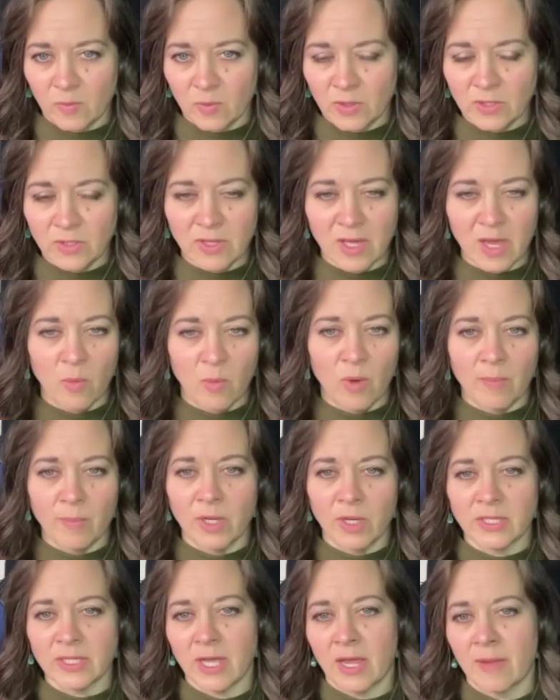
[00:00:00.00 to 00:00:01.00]
We'll do that
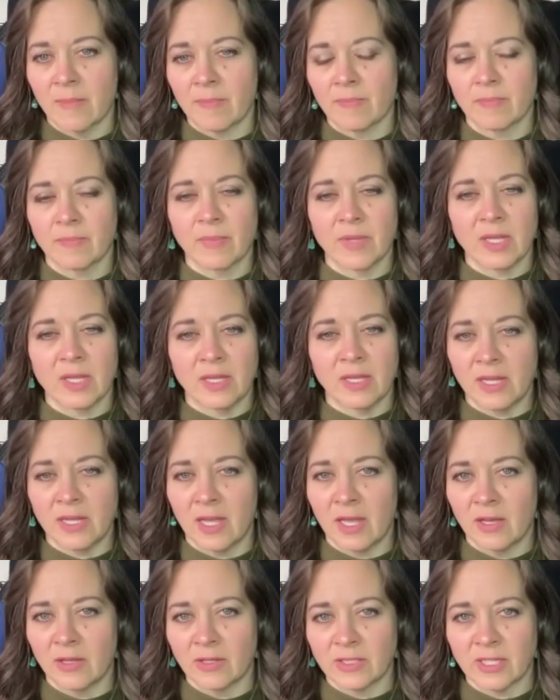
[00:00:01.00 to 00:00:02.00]
one more time.
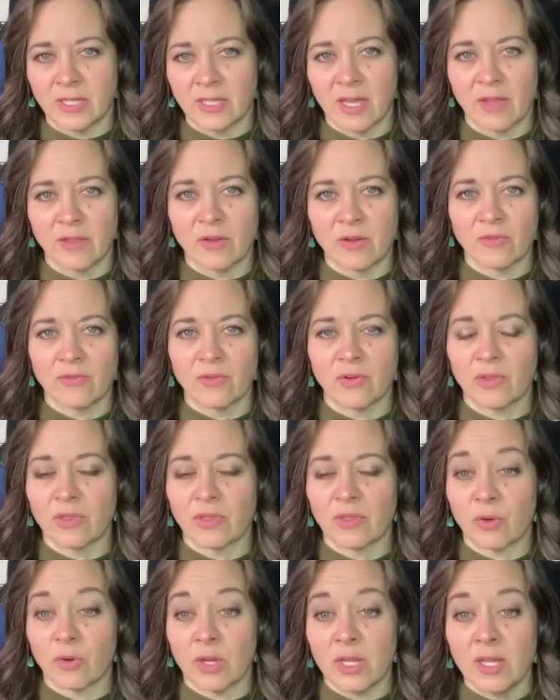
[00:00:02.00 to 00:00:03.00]
Inhale together for
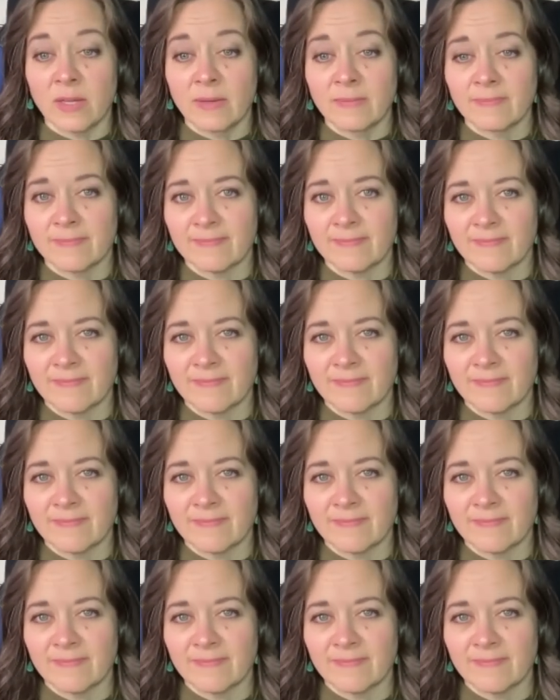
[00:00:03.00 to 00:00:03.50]
3,